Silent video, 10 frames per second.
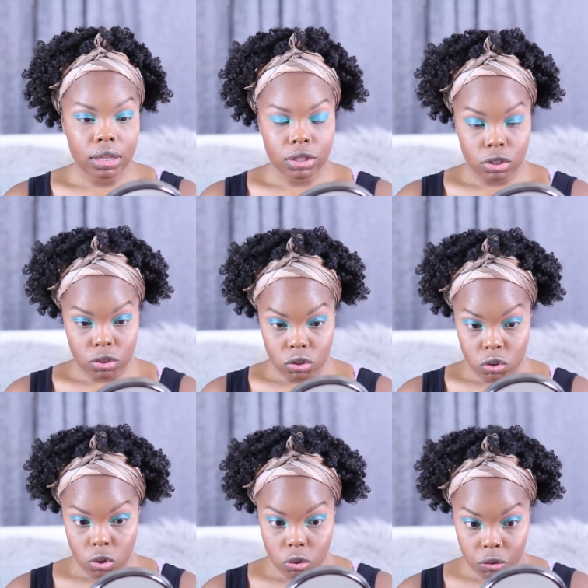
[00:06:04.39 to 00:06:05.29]
There's
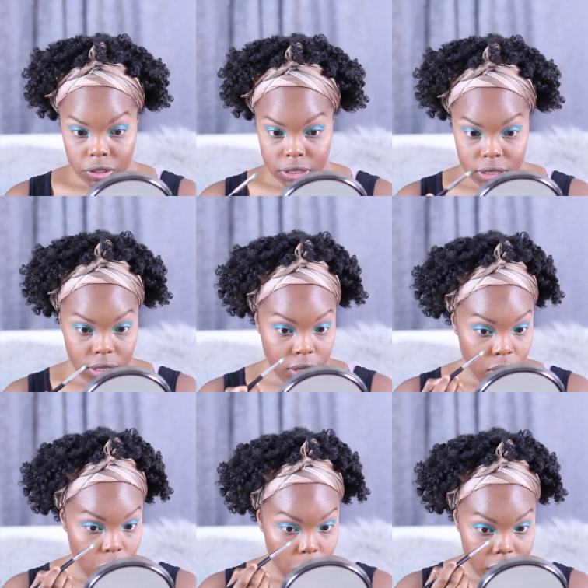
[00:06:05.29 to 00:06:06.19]
no
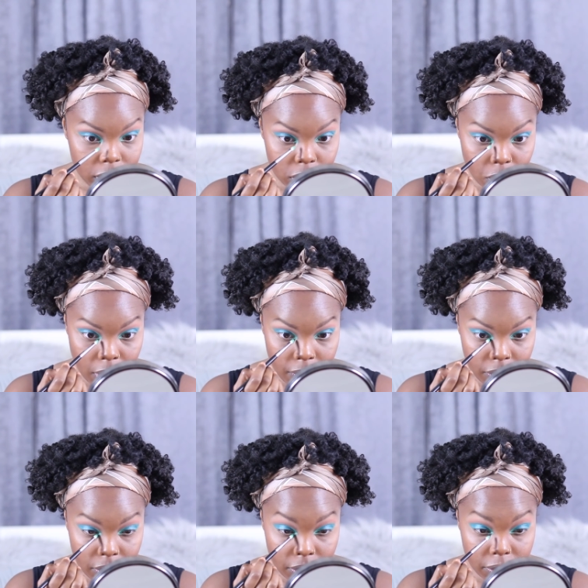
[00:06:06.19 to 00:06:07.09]
creasing
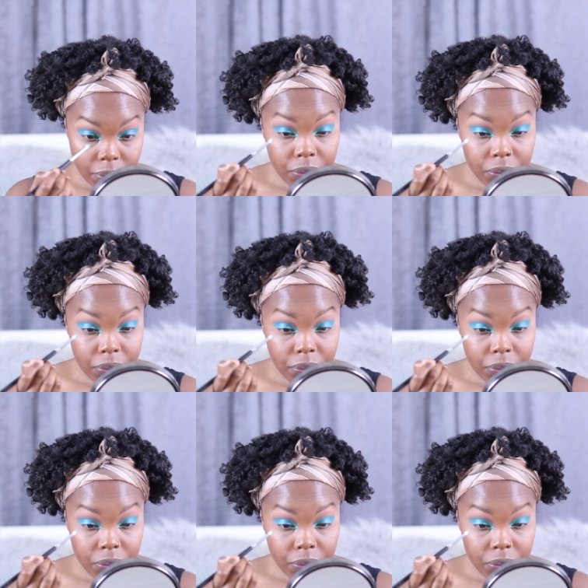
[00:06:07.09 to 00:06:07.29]
whatsoever.